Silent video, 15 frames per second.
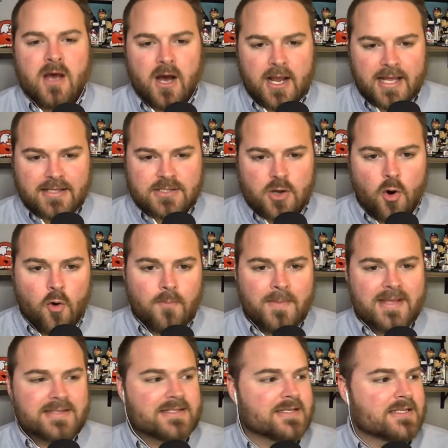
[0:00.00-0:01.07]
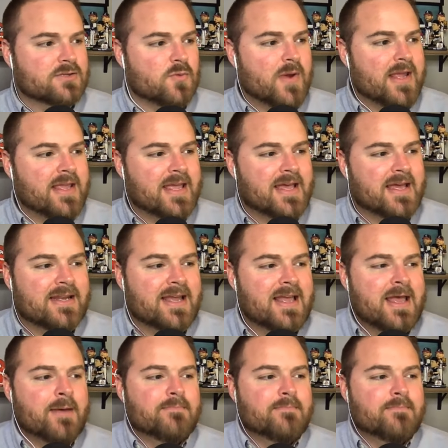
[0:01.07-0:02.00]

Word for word: against Ole Miss this weekend.